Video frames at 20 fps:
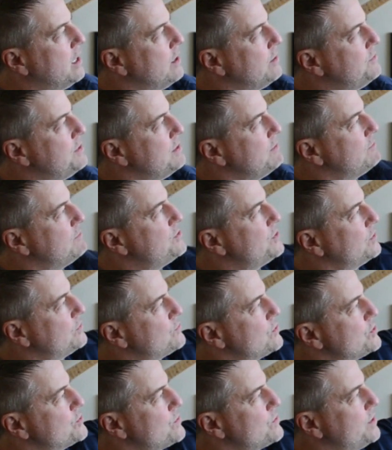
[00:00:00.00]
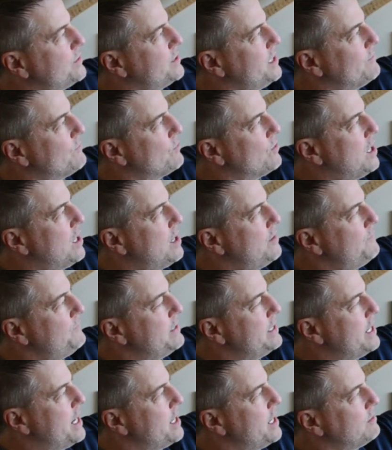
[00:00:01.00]
then took truss rod cover off,
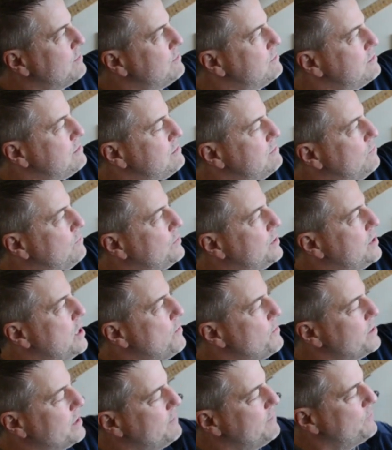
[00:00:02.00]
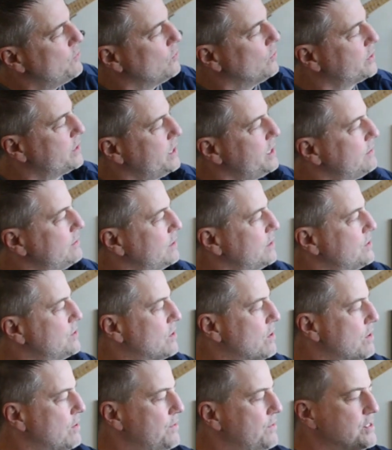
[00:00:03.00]
and if you're looking at the
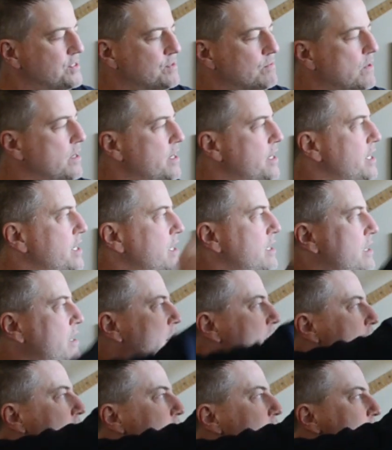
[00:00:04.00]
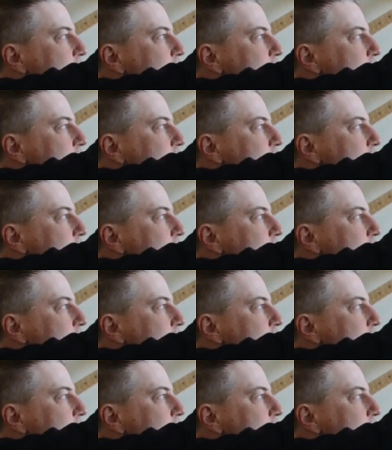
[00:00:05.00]
guitar this way, I